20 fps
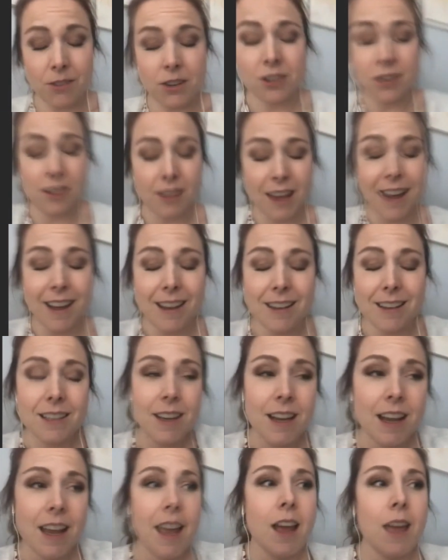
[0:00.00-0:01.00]
heard that.
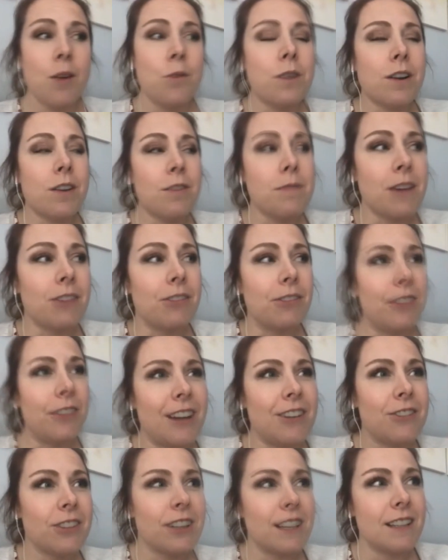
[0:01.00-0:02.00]
One of my
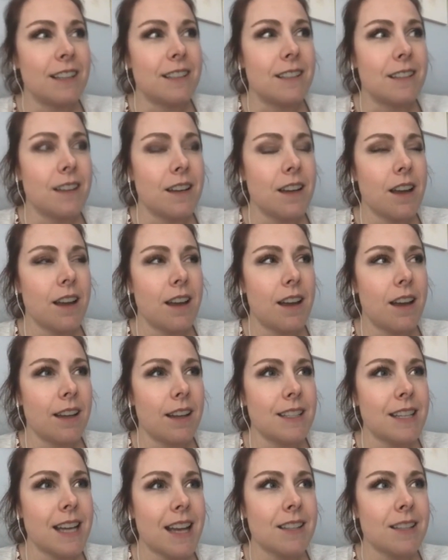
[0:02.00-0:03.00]
favorite
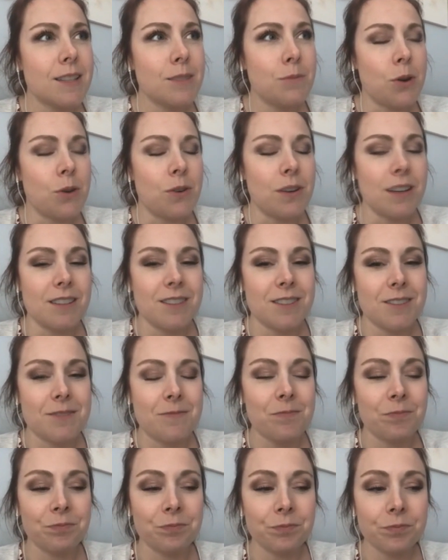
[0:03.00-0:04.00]
testimonies
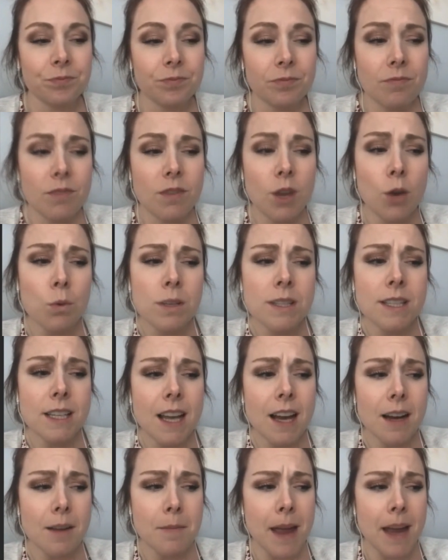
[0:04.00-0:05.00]
was a
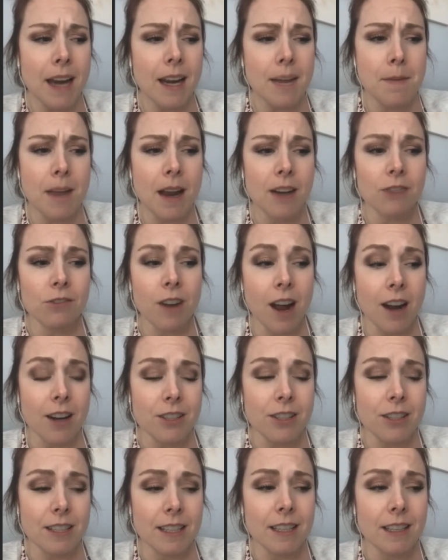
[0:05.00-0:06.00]
young man I met at
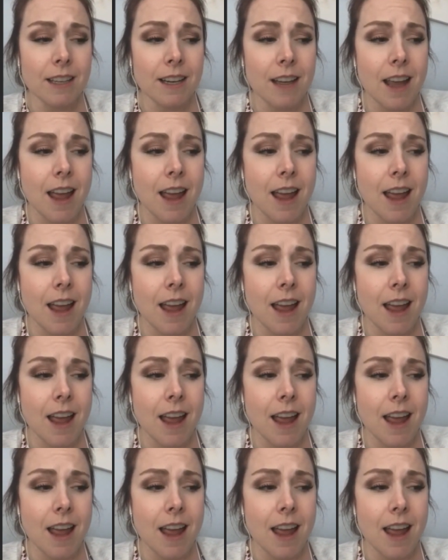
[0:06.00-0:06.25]
Ryerson.